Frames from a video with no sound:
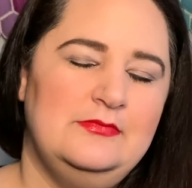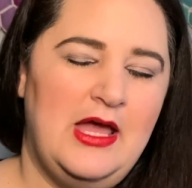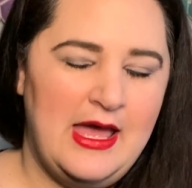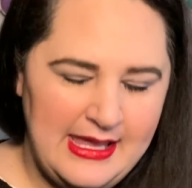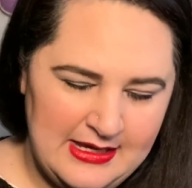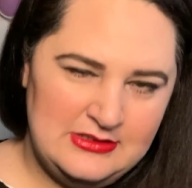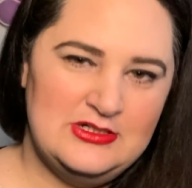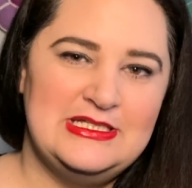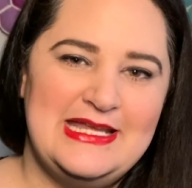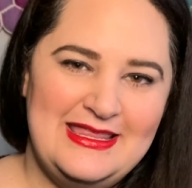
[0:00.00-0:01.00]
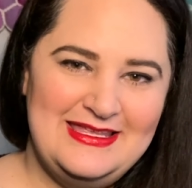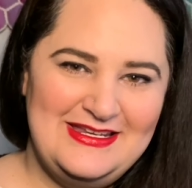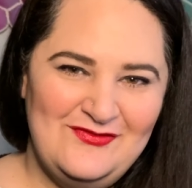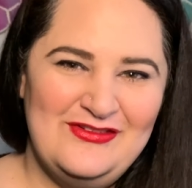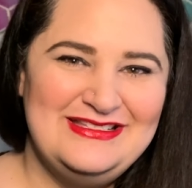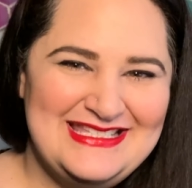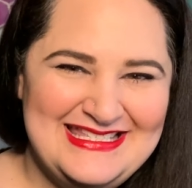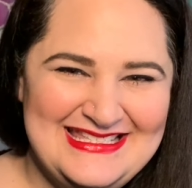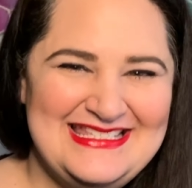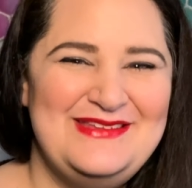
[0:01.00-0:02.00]
I understand the
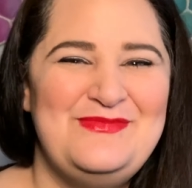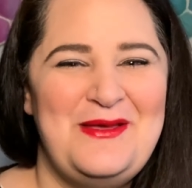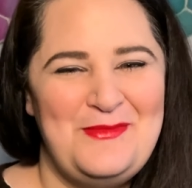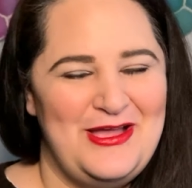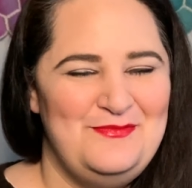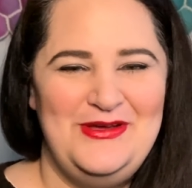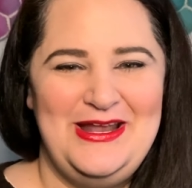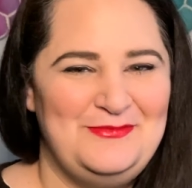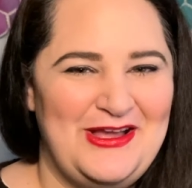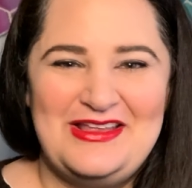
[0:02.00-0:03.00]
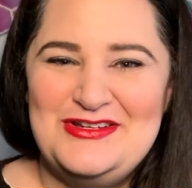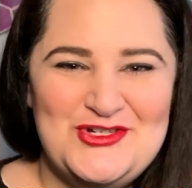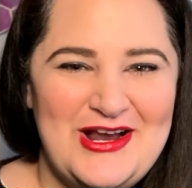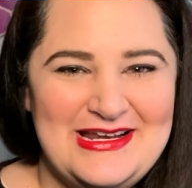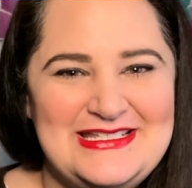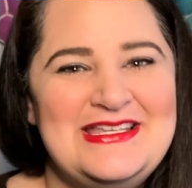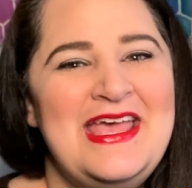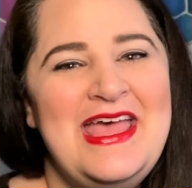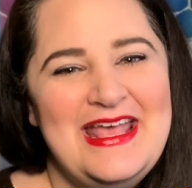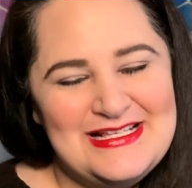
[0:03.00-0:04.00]
differences in my mind, but I'm not going to try to
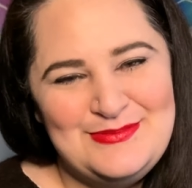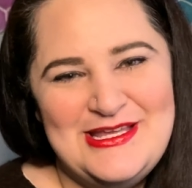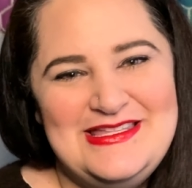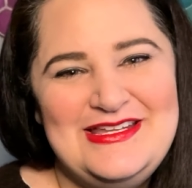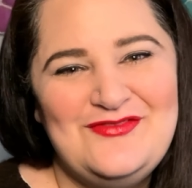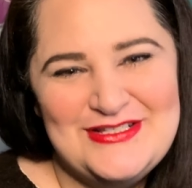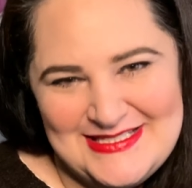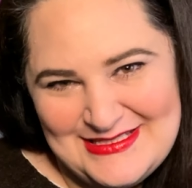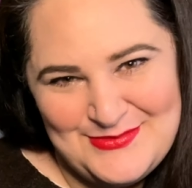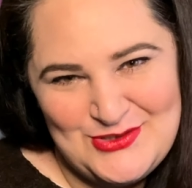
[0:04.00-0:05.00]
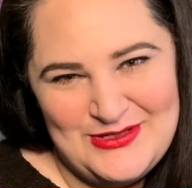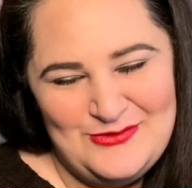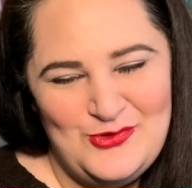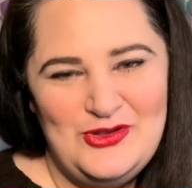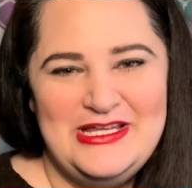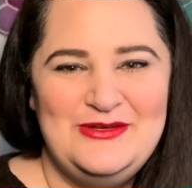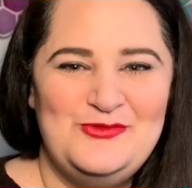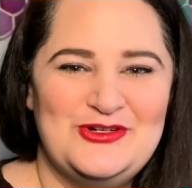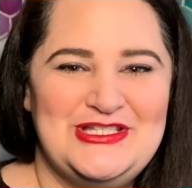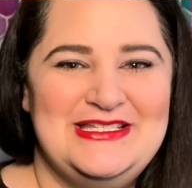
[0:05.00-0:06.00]
explain the differences between woolen and
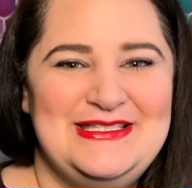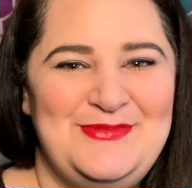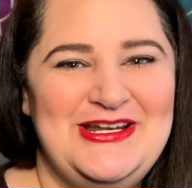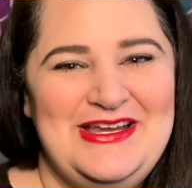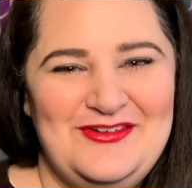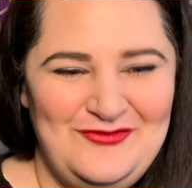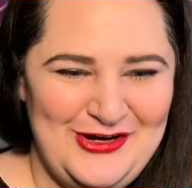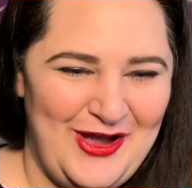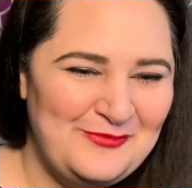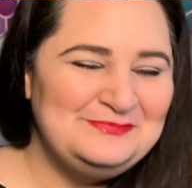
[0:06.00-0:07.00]
worsted spun here for y'all.